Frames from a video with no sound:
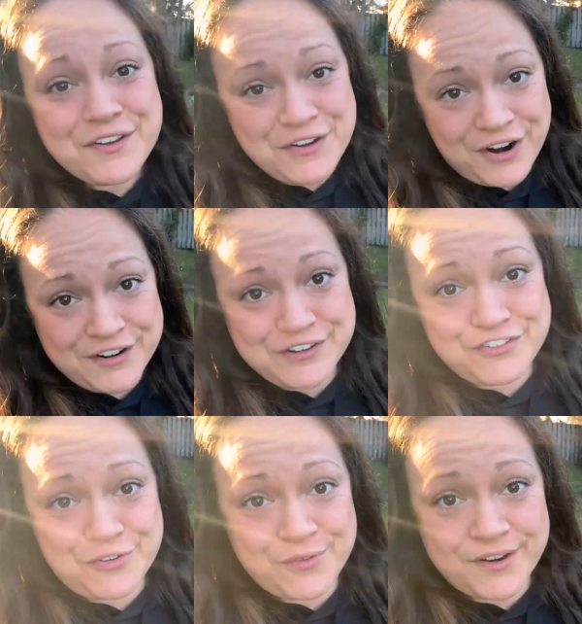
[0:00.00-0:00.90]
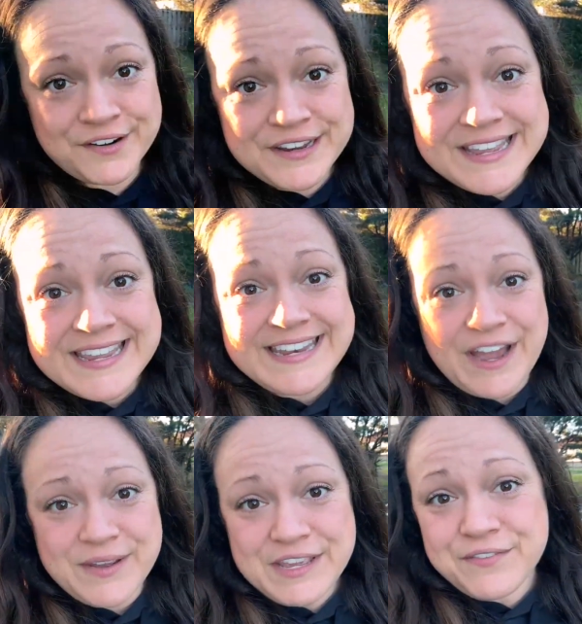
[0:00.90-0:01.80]
garden tour.
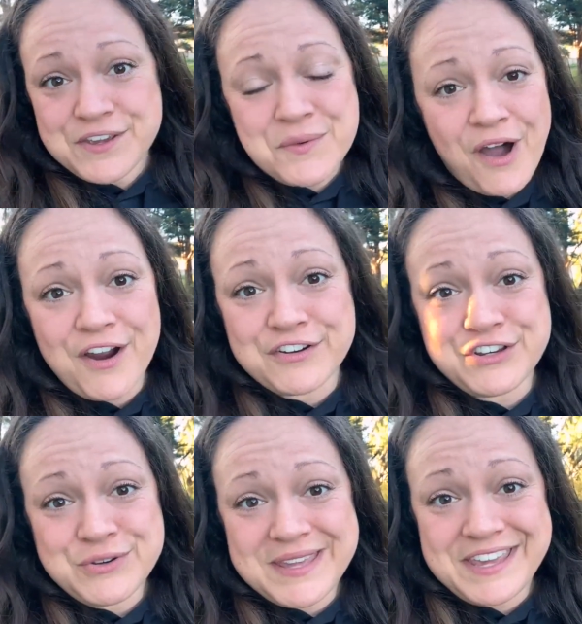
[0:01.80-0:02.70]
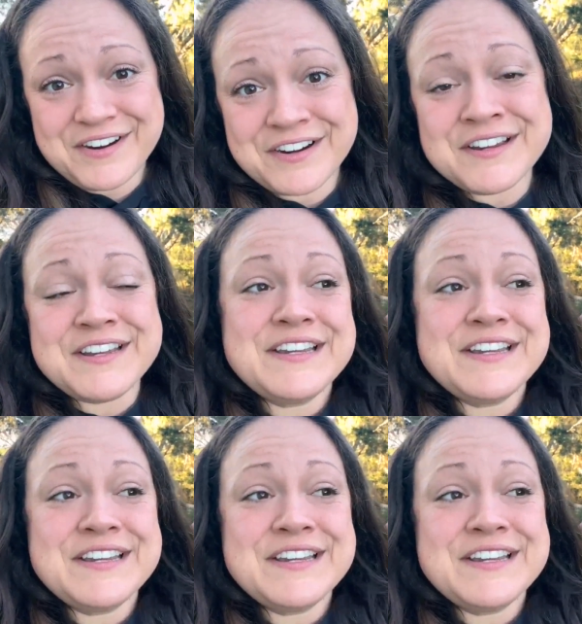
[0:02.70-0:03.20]
Now, if you are new here,